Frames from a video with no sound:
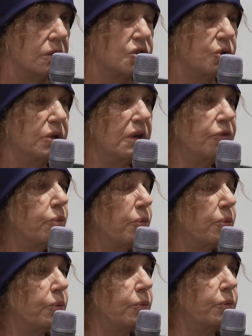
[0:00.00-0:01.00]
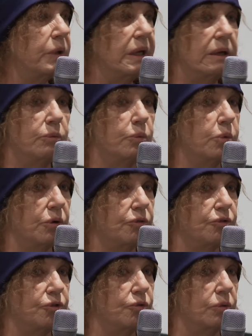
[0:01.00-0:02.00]
So he never really
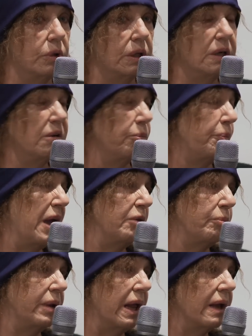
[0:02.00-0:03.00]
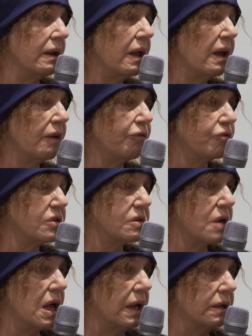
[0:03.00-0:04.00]
wanted to, he didn't paint plein air for a
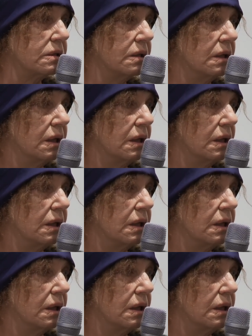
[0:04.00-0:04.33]
start.